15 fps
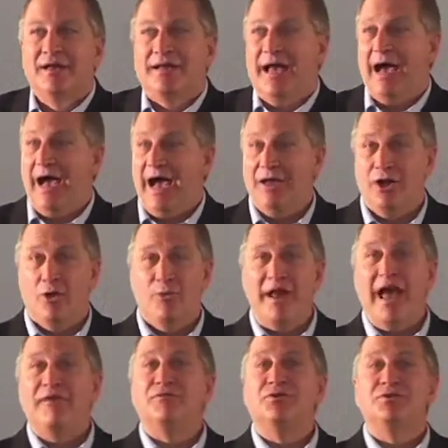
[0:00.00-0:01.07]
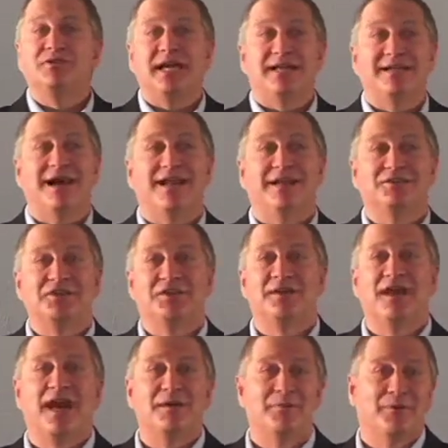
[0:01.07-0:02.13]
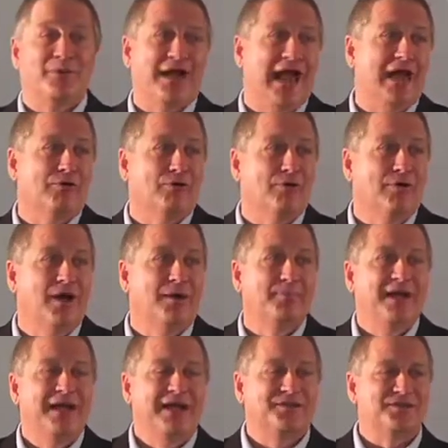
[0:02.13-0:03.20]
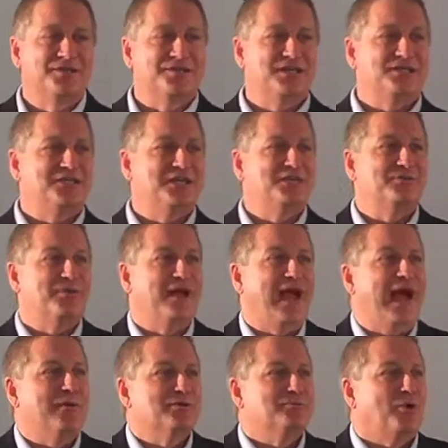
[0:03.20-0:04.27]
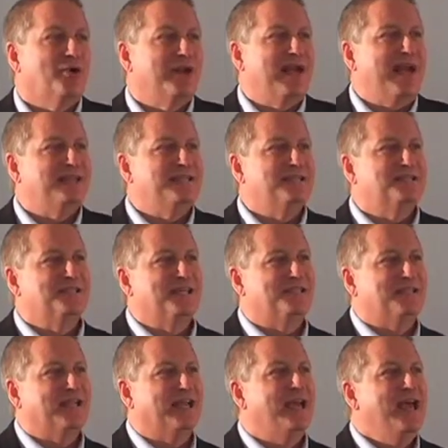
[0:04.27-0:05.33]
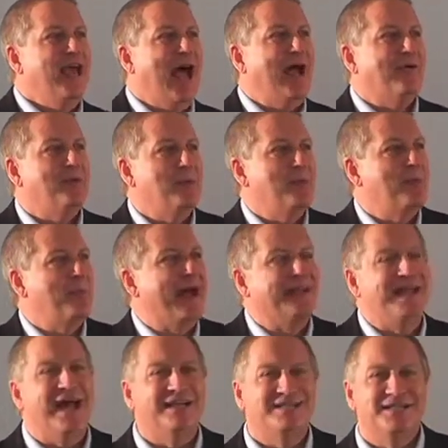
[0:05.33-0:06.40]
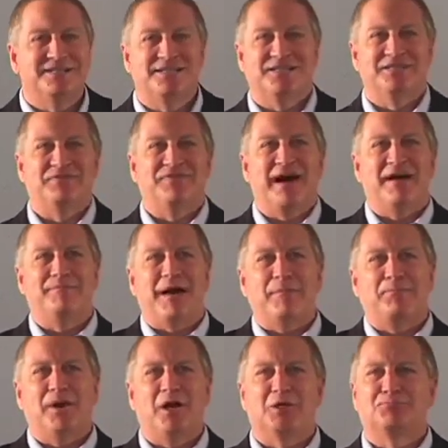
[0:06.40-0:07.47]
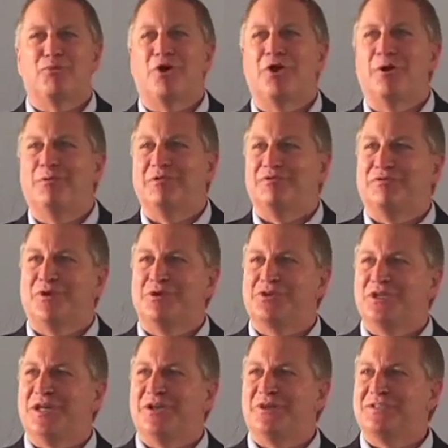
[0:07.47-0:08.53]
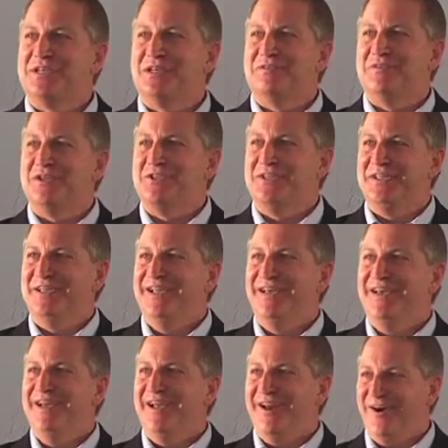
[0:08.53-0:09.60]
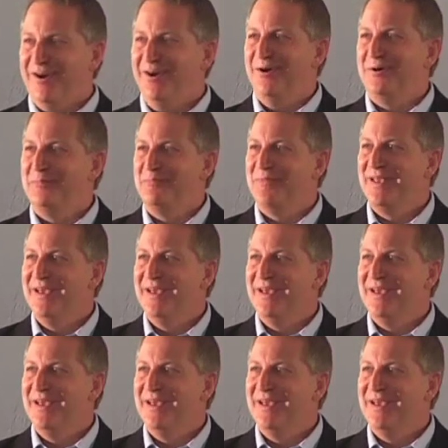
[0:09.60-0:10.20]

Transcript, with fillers: Now, I know we have new technology today, but when I grew up in the 60s, I was born in 1960, and I remember about 1965, my parents brought home the first color television in our home.